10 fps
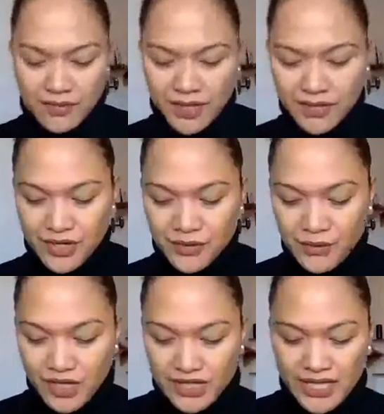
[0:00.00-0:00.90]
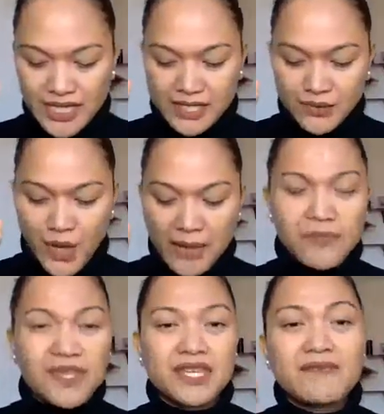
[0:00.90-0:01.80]
third one is wipe
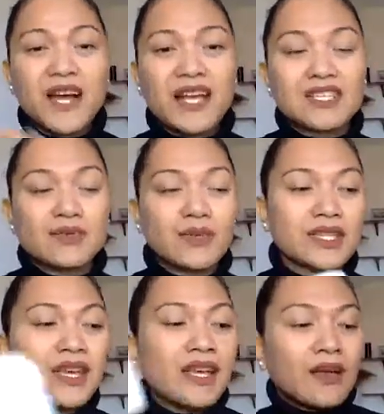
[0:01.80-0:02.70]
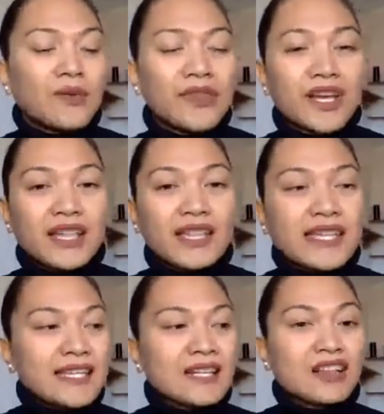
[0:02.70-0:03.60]
the device with a
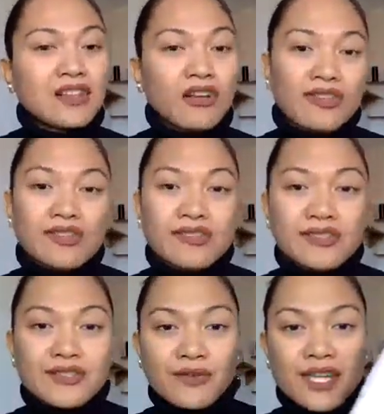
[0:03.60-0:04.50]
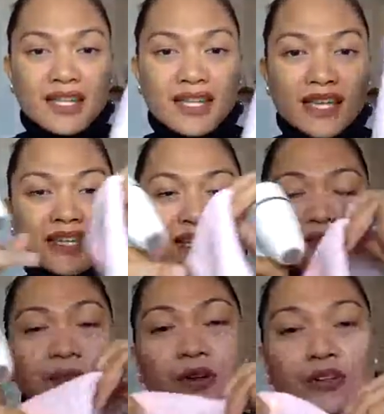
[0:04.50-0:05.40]
clean cloth. So you can get a
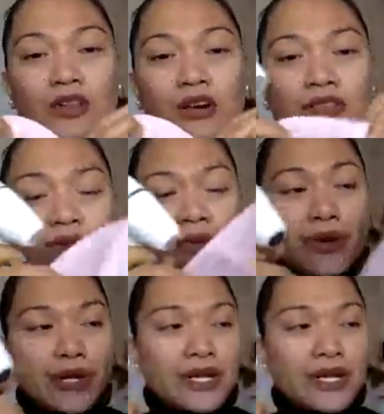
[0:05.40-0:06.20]
small cloth, or